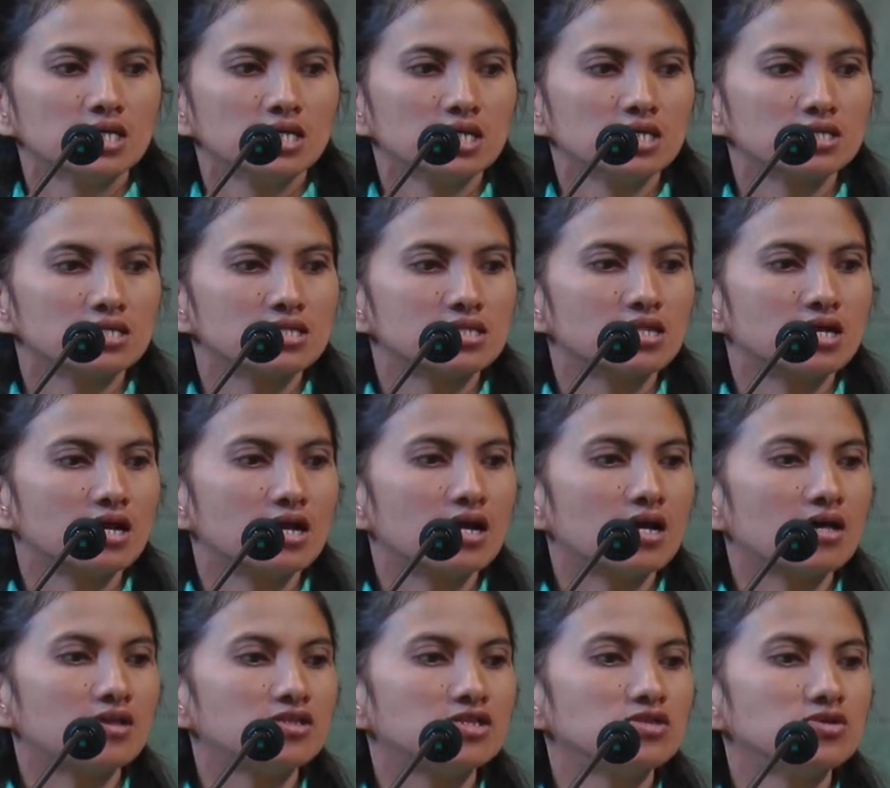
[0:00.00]
In the,
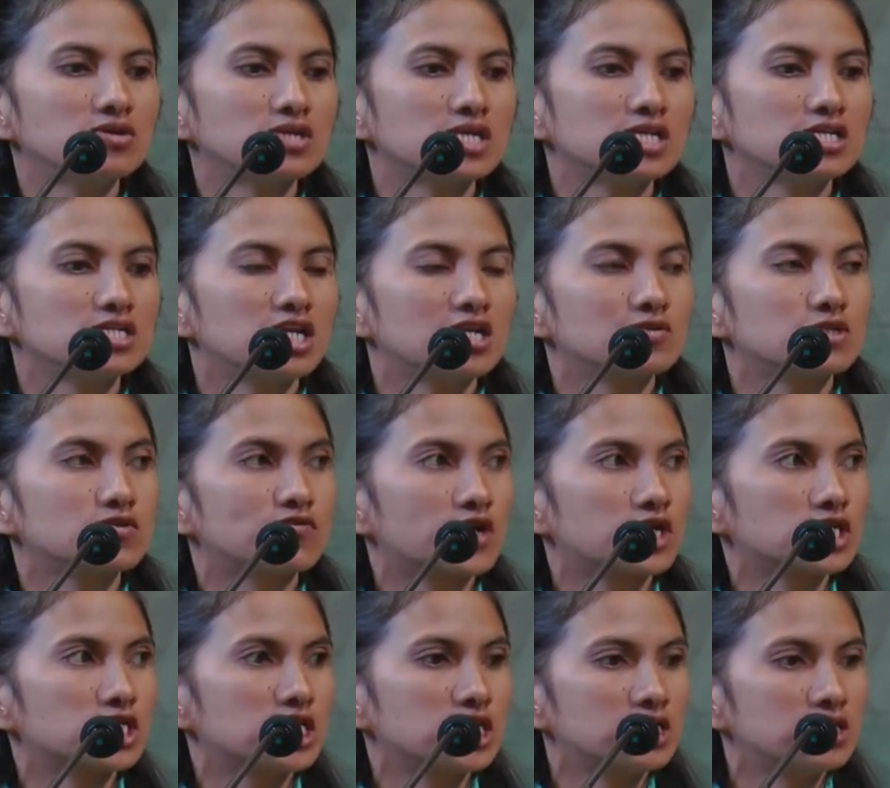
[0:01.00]
uh, New King James
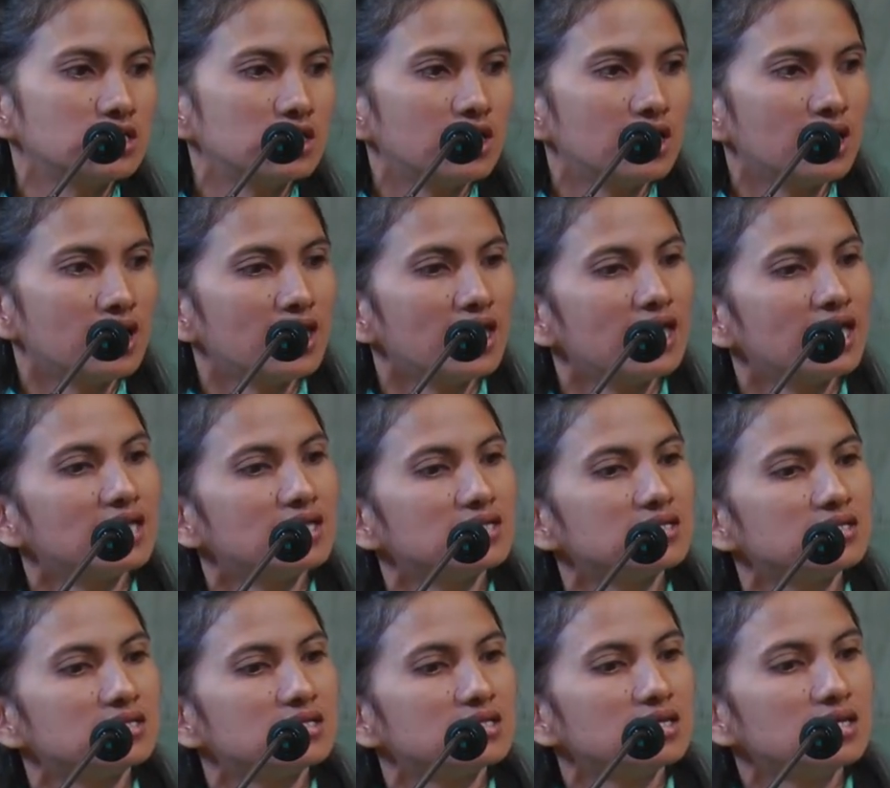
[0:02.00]
Version
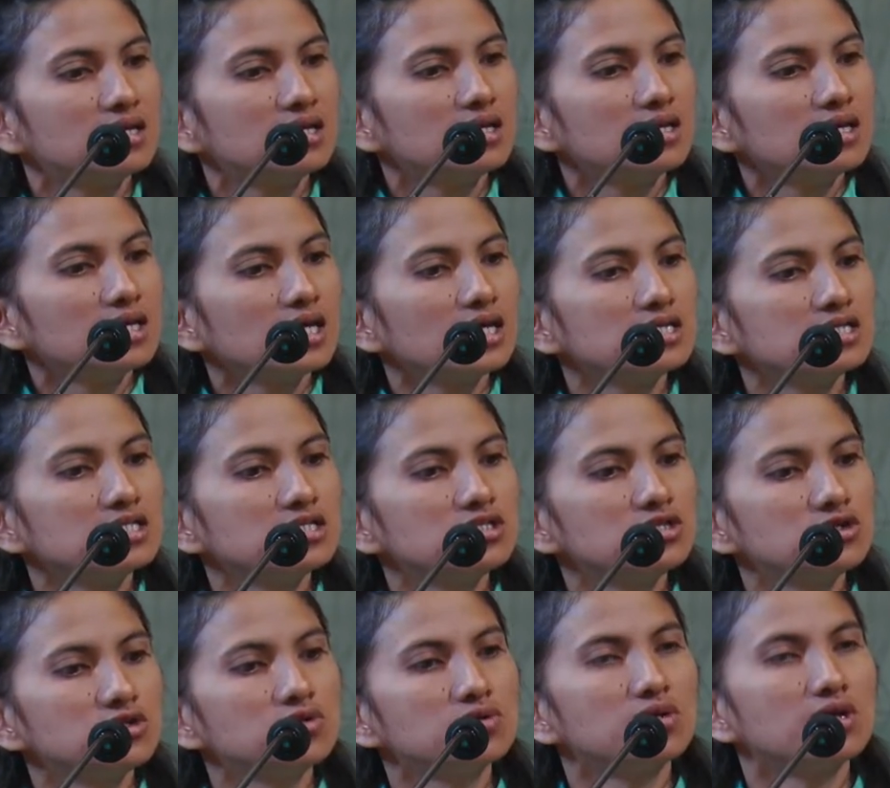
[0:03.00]
and in
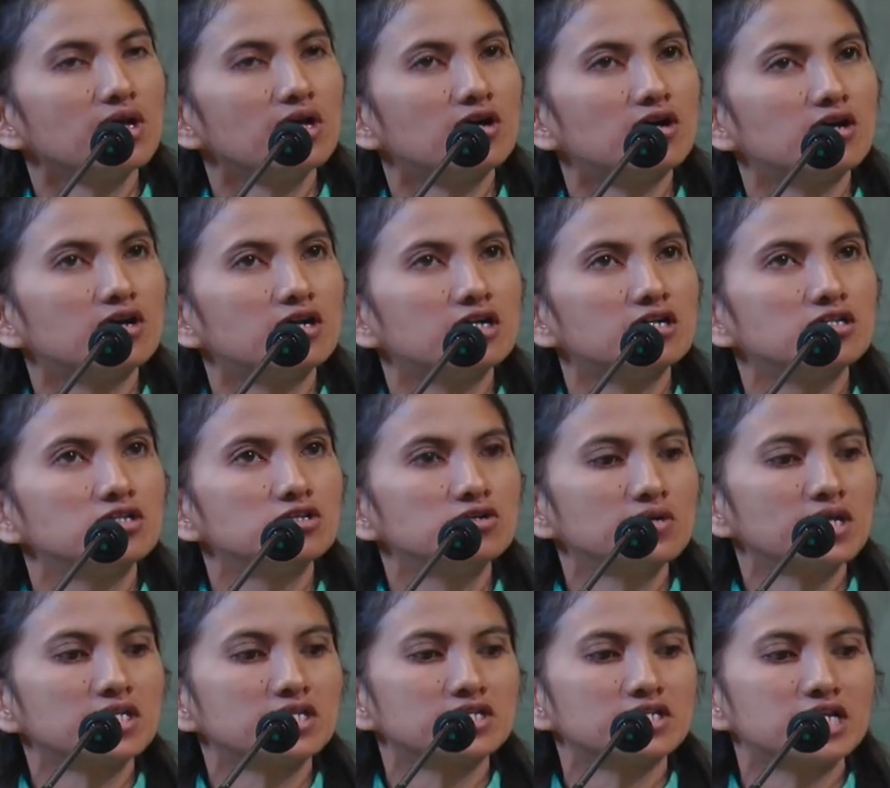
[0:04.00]
new or new
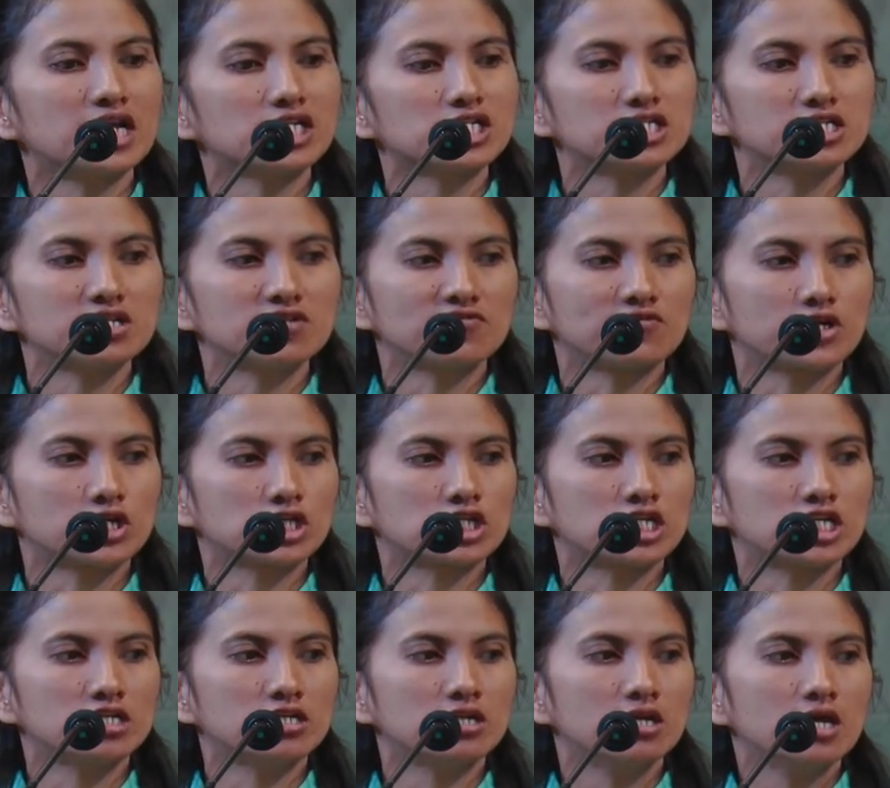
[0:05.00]
international
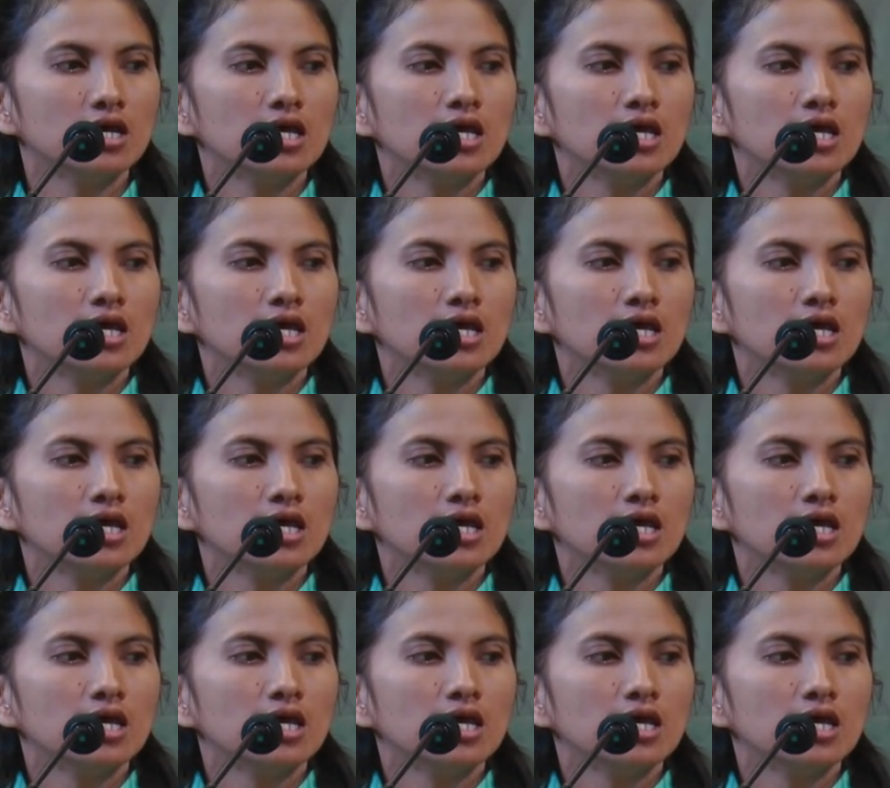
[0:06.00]
version,